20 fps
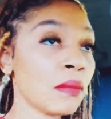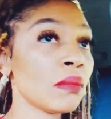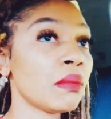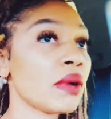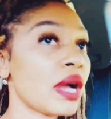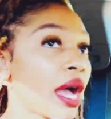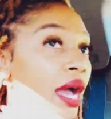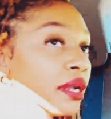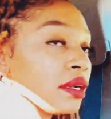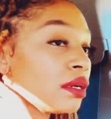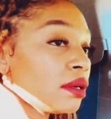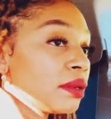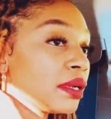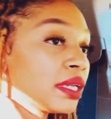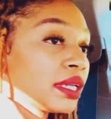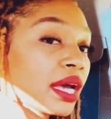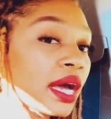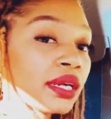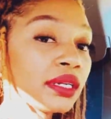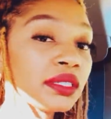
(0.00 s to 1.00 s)
I know a
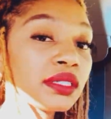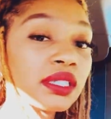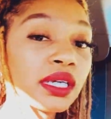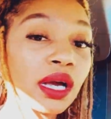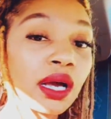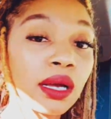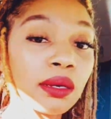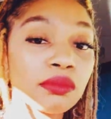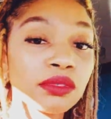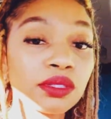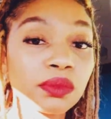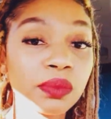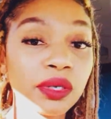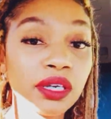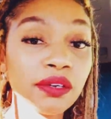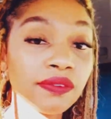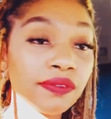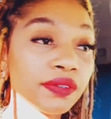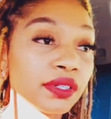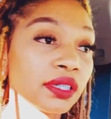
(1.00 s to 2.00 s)
lot of times
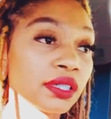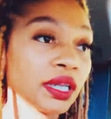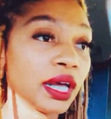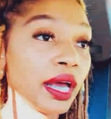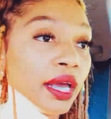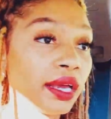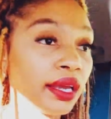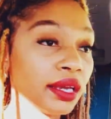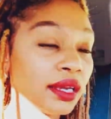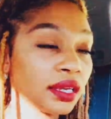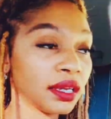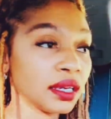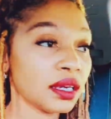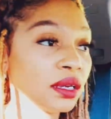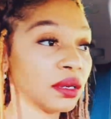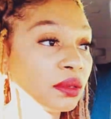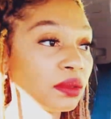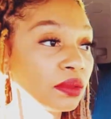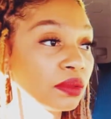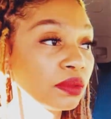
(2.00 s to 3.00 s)
we feel like
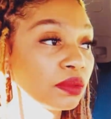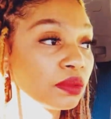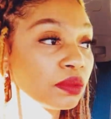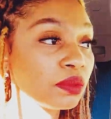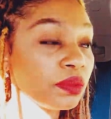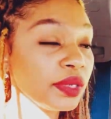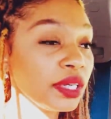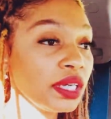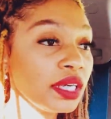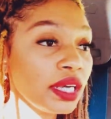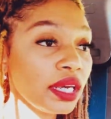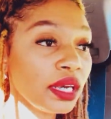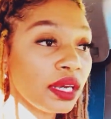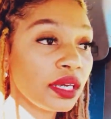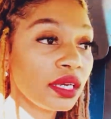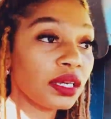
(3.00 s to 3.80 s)
we can't get